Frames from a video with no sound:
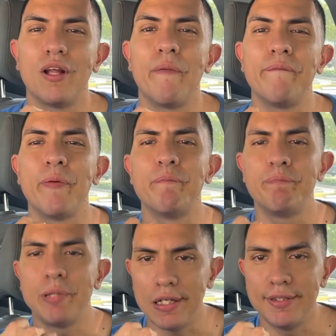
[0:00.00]
of the
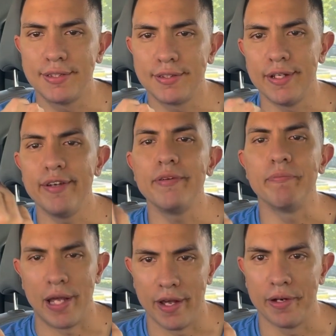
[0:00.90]
beast in
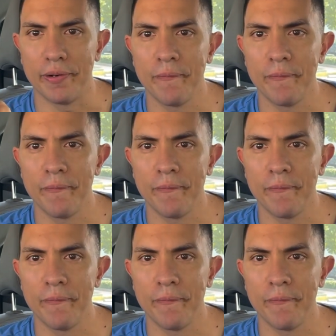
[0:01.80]
man